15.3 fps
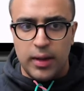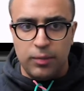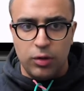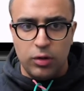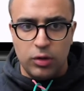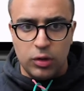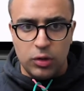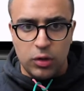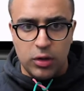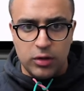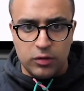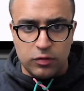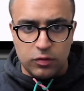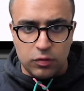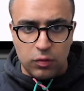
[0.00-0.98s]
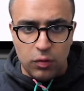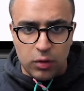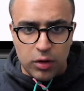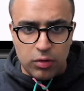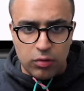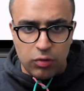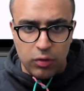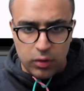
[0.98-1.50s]
I'm going to call this scroll
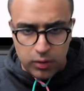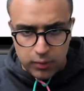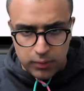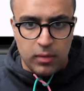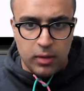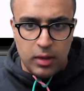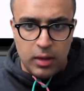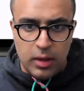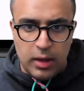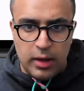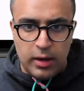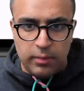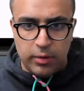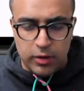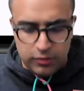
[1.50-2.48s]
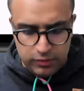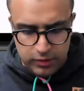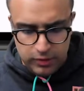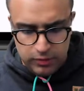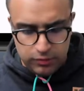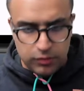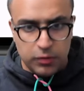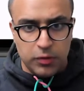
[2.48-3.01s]
controller. And I'm going to say
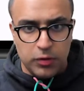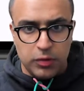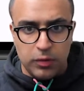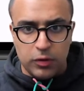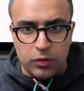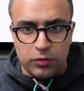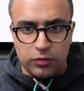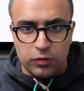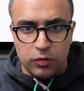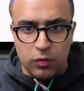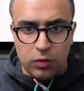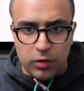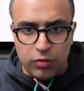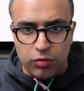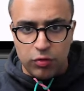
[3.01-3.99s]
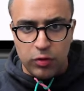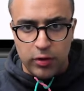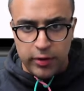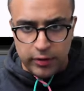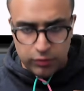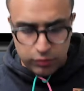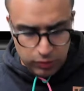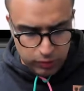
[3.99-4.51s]
this is going to be called scroll controller. And
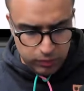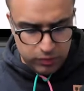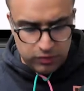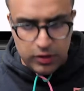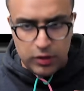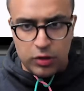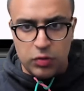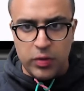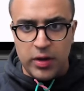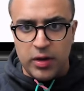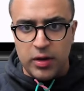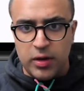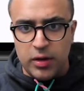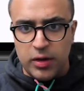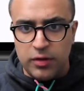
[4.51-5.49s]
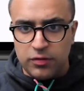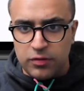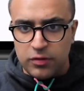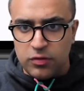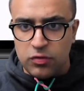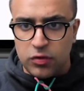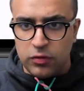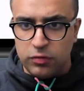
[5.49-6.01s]
it's going to be set to an
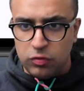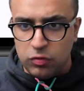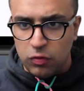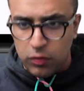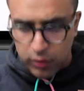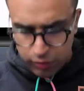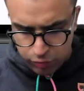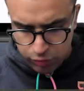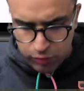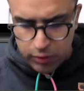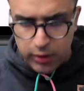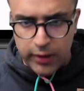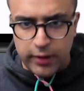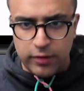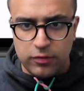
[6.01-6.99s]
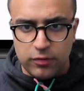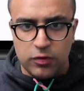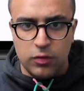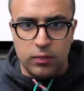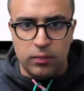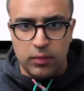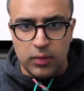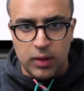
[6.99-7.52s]
instance of scroll controller like so.
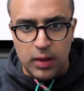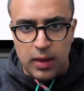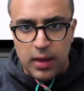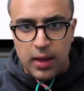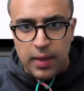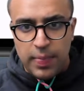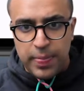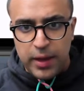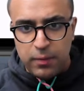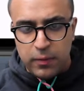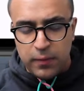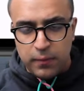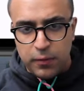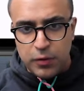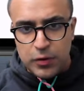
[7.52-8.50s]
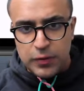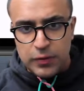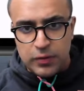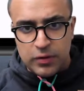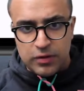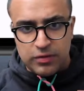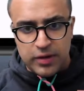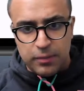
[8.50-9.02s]
Then what I'm going to do
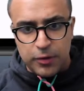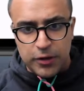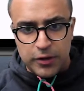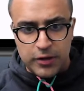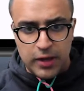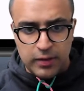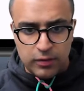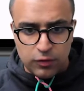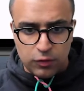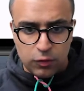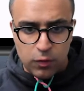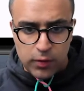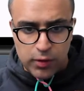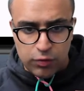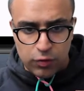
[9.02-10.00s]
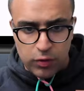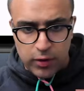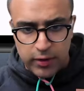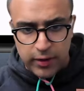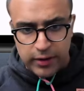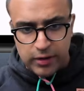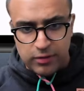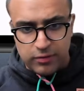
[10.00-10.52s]
is that I'm going to take the scroll controller
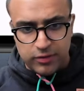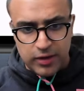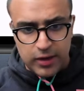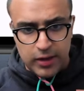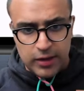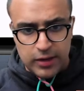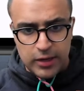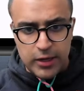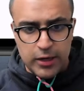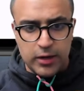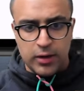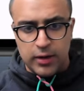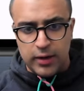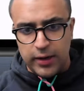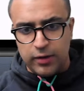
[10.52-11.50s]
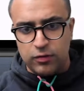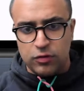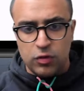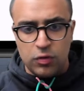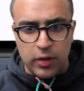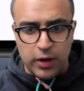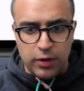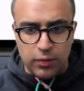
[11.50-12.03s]
and I'll set it here like
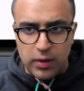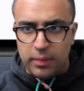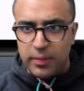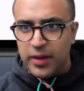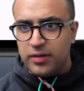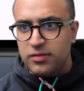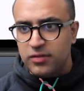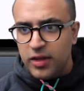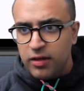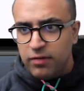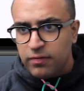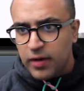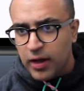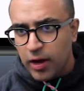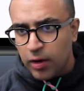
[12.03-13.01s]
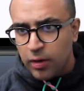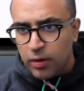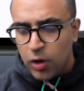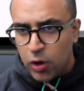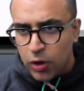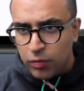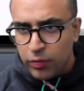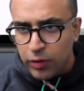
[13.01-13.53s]
so into command save. I'll
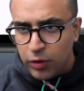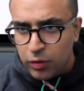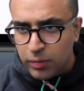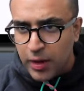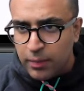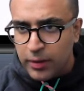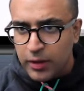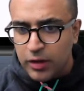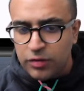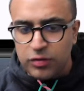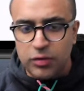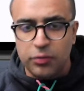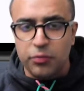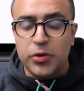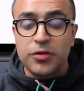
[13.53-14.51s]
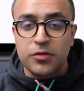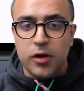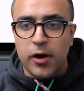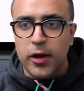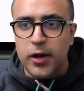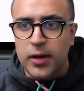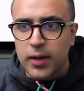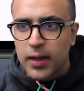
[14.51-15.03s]
hot reload my application and
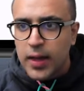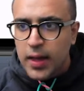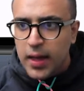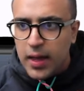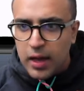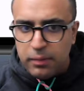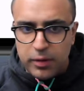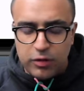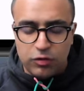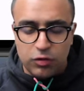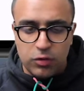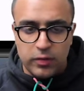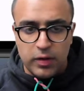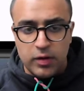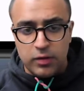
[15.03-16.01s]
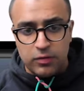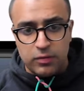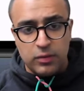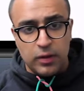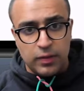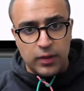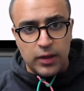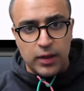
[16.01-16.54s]
restart it and make sure that
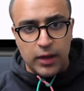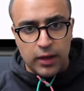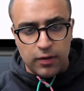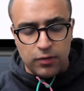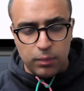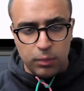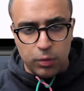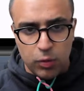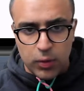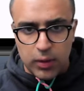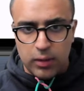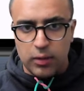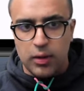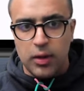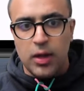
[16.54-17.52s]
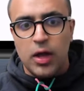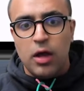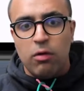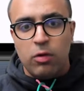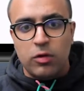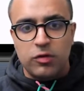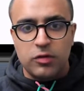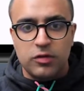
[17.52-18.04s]
nothing is broken.
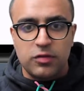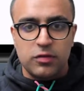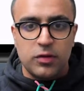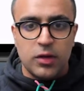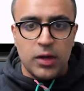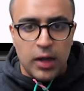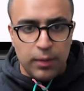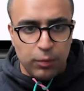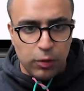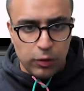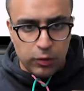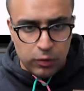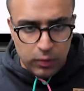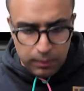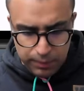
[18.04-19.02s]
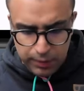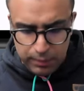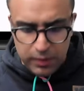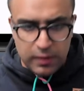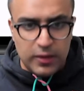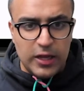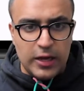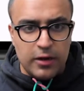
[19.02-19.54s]
Once this is done, I'm going to
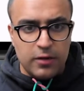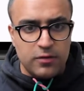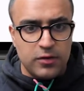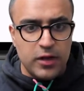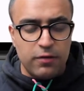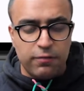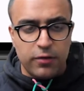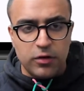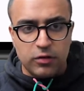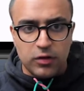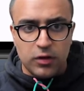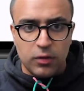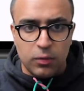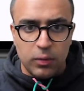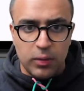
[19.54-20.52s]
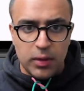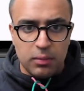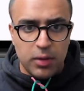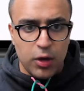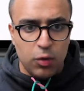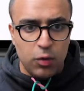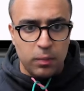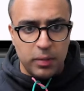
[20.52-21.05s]
implement the init state function within
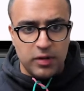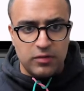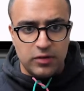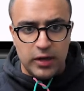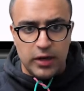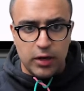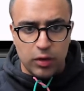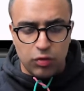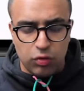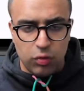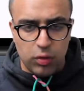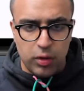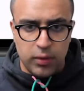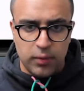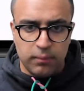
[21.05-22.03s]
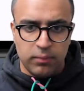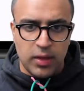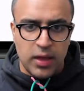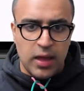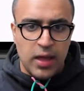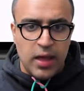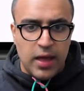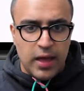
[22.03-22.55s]
my homepage state controller.
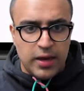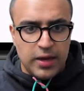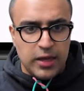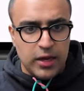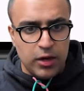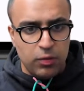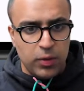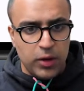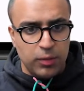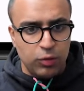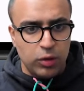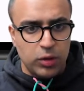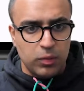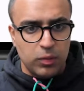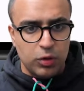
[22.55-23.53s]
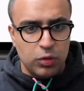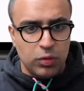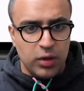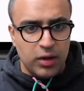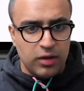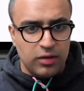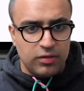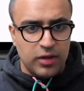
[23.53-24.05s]
And here what I'm going to be
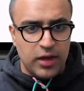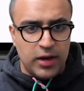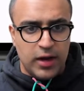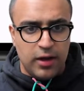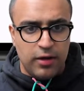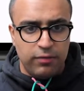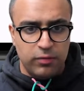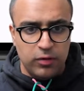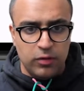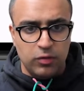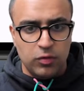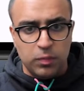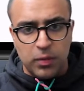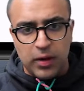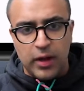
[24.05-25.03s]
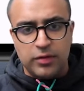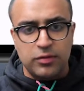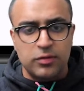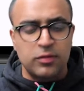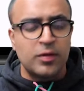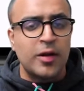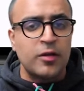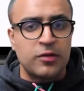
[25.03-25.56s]
doing is that after the
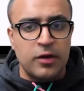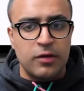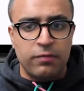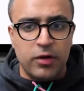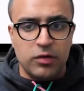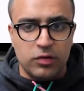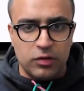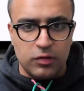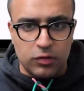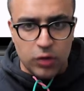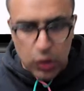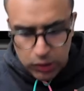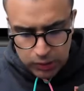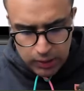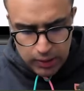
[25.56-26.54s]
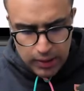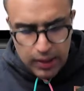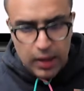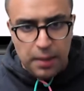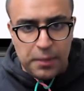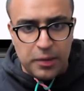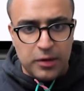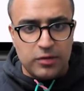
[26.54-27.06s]
superclass's init state function is called,
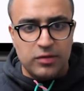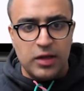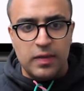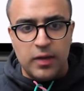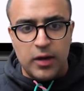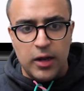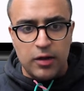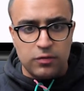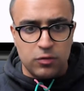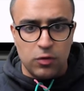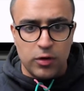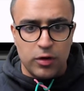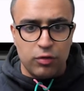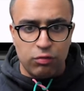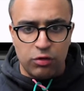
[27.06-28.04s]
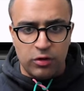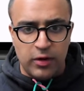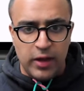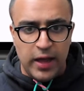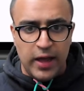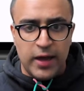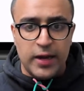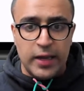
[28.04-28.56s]
I'm going to say that hey scroll controller,
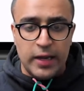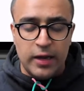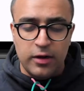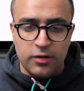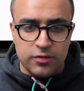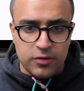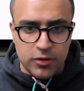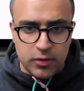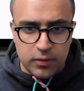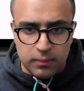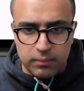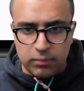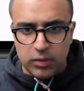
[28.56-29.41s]
add a listener.